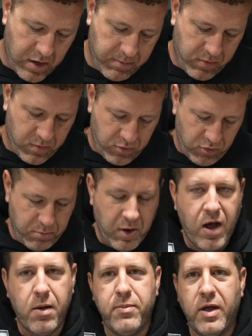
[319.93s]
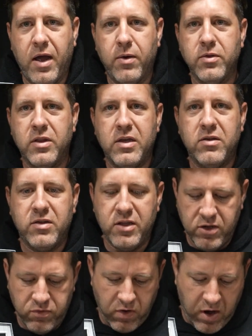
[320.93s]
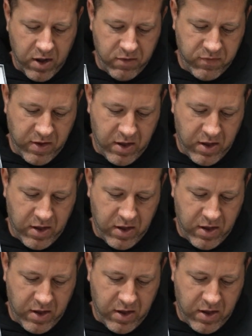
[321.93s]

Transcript: I'm going to pop out the CD drive